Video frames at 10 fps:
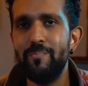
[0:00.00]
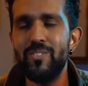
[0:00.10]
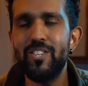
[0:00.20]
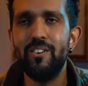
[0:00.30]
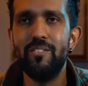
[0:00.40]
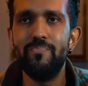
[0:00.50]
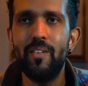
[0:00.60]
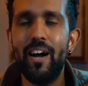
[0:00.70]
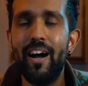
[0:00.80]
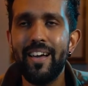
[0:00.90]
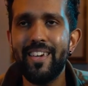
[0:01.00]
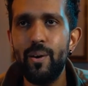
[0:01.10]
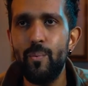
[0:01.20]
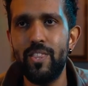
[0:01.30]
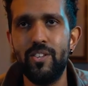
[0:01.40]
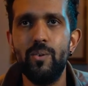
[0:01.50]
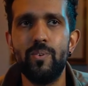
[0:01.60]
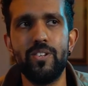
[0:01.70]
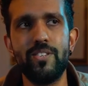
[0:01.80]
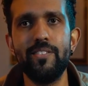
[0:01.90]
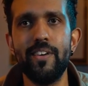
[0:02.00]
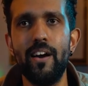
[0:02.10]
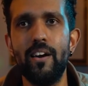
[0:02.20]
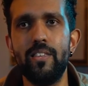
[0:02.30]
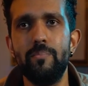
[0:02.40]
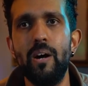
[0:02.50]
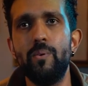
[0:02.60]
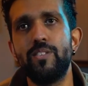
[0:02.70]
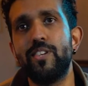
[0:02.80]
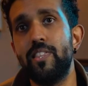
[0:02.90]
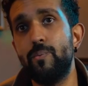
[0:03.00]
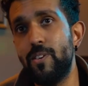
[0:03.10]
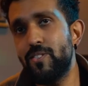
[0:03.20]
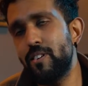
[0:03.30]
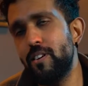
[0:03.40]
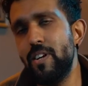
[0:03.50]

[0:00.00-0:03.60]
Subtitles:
So I get why they don't want to do that, and they might want to take the risk.